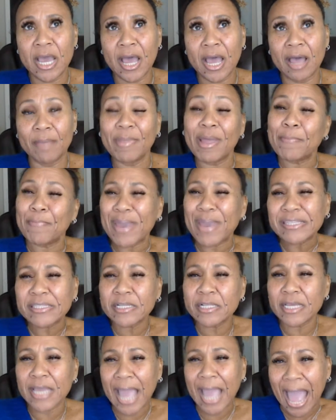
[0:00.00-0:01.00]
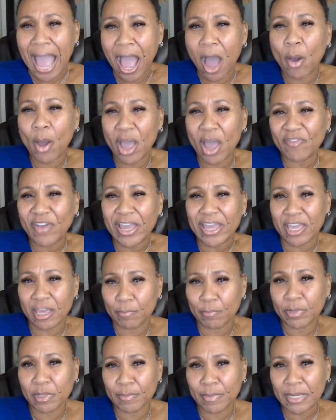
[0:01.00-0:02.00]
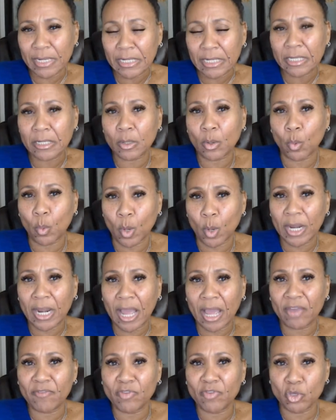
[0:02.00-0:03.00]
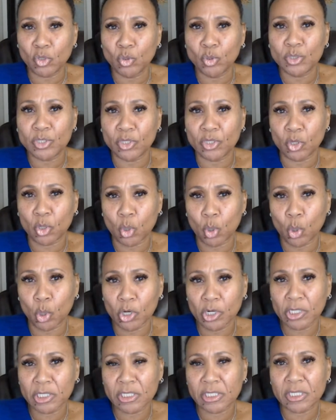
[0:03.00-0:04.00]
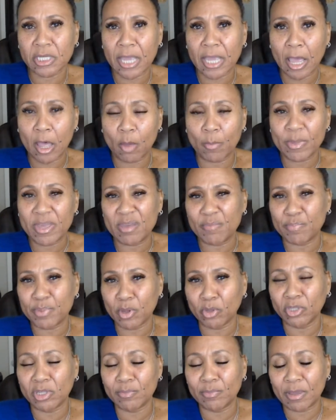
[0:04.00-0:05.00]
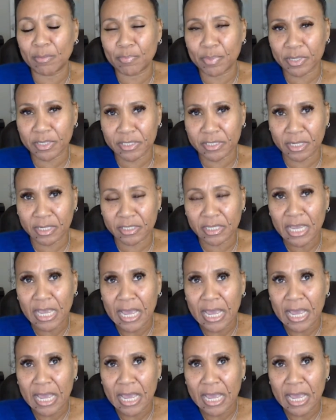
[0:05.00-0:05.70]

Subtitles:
like basically, how have I implemented what I've used in the course to help me in building my business?